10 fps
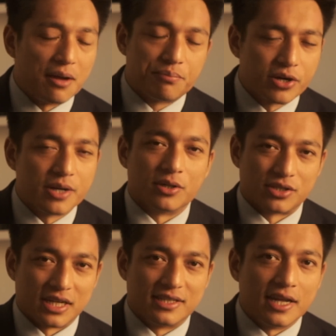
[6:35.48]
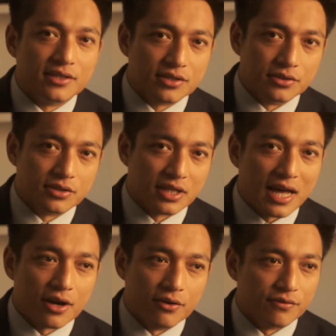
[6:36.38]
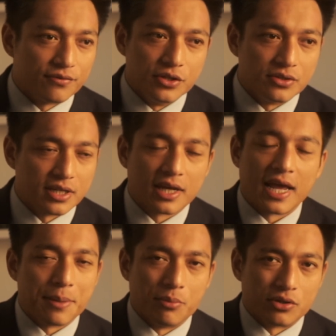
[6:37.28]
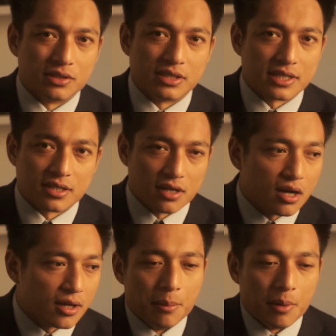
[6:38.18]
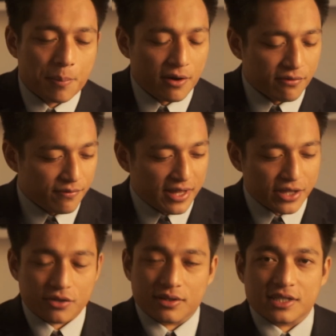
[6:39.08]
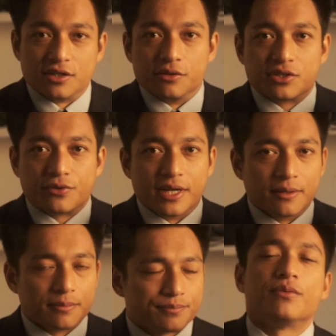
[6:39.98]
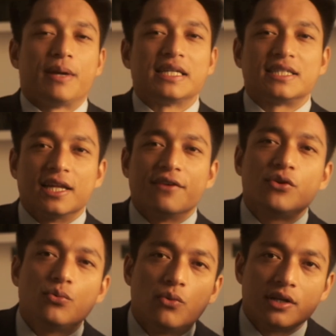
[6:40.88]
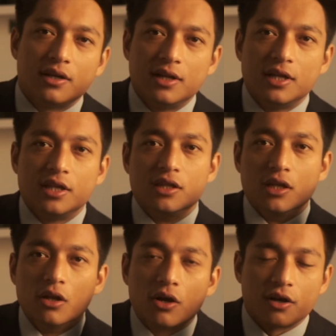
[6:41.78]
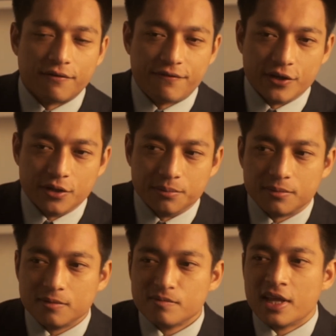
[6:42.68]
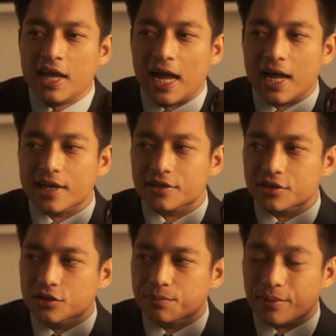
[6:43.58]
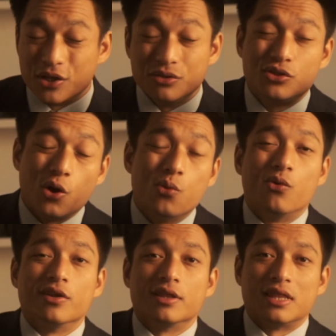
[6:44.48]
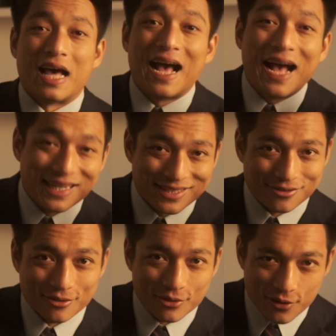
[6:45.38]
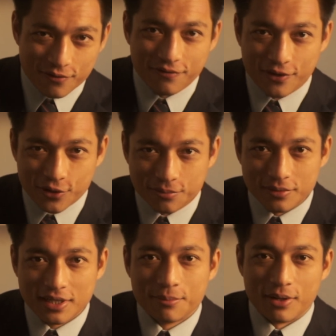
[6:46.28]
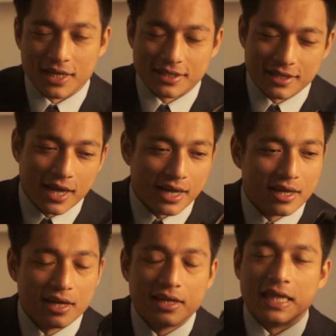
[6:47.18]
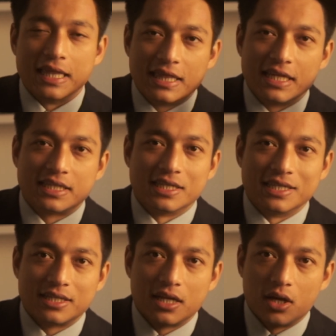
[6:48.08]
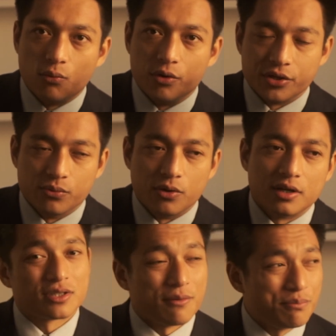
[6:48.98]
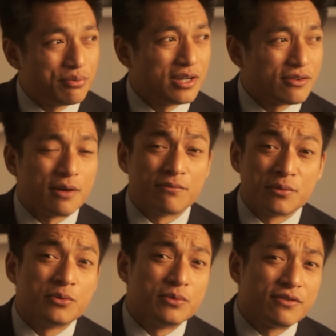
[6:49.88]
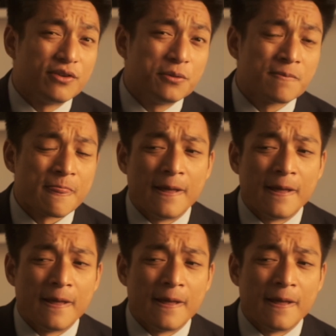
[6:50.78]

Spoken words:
pretty much identical to that of using a modern DSLR, apart from the fact that there's no screen. Basically, if you want the look of film but you don't want the hassle of film per se, then this is what you want. I'm pretty comfortable with film,